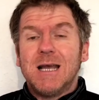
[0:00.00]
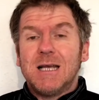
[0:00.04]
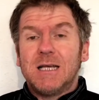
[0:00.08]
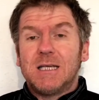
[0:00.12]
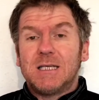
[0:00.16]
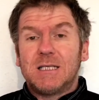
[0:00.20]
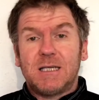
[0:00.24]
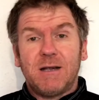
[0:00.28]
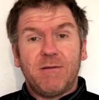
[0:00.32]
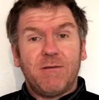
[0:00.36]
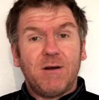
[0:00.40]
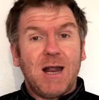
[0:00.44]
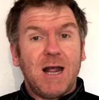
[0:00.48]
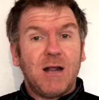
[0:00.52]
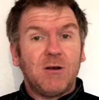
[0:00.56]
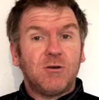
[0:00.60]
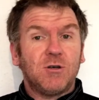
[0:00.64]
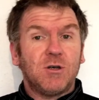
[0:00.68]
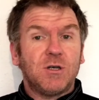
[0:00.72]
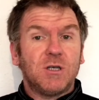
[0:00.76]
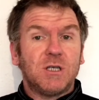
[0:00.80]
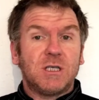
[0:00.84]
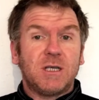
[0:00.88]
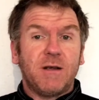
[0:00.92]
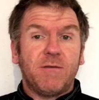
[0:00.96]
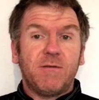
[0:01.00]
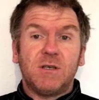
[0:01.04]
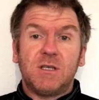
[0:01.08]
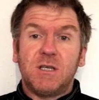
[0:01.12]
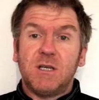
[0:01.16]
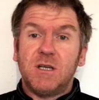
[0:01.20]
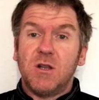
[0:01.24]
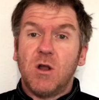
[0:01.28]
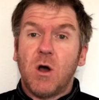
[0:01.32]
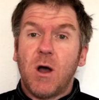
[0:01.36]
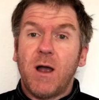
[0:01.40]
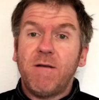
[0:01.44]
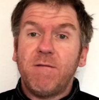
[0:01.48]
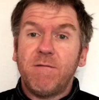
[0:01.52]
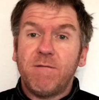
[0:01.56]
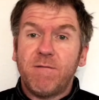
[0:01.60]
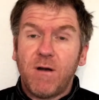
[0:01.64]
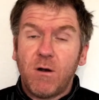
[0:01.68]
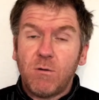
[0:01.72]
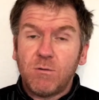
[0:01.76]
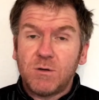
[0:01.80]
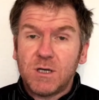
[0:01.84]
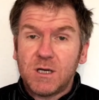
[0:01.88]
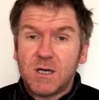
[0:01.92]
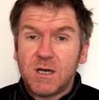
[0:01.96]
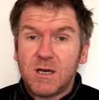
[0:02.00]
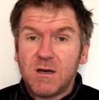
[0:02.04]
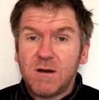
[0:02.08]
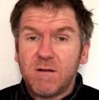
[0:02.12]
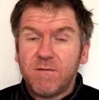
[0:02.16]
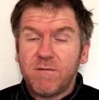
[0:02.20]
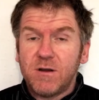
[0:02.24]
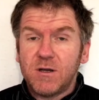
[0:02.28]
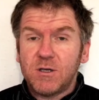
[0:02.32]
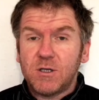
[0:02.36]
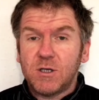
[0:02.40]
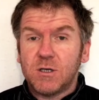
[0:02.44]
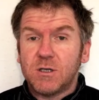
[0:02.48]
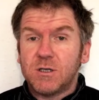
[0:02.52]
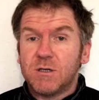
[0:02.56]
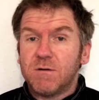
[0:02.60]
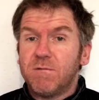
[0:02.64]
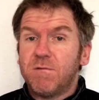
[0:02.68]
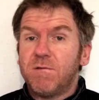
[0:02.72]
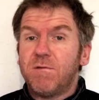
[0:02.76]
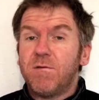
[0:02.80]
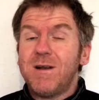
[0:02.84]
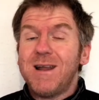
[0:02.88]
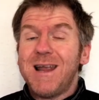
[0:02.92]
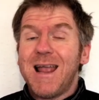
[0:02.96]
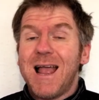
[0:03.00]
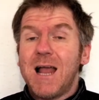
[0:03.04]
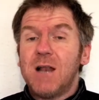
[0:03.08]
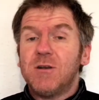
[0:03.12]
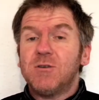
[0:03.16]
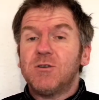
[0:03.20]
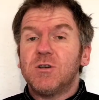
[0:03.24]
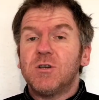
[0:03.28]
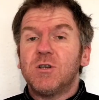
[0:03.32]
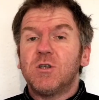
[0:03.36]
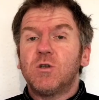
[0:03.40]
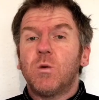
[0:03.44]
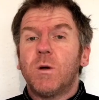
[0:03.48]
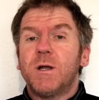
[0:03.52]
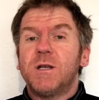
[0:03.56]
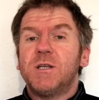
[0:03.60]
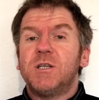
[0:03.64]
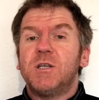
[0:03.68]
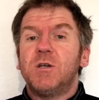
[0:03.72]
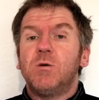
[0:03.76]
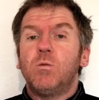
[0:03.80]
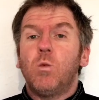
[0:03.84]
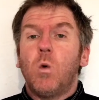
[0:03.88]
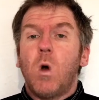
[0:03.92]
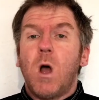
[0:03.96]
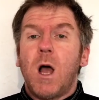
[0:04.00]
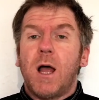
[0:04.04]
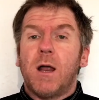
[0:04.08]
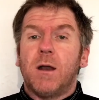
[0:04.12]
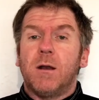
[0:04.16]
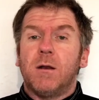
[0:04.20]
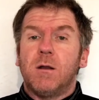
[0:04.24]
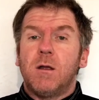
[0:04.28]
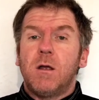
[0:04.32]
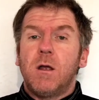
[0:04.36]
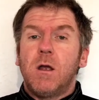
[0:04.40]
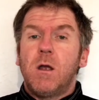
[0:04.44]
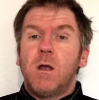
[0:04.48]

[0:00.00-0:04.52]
779 voted in divisions, and 321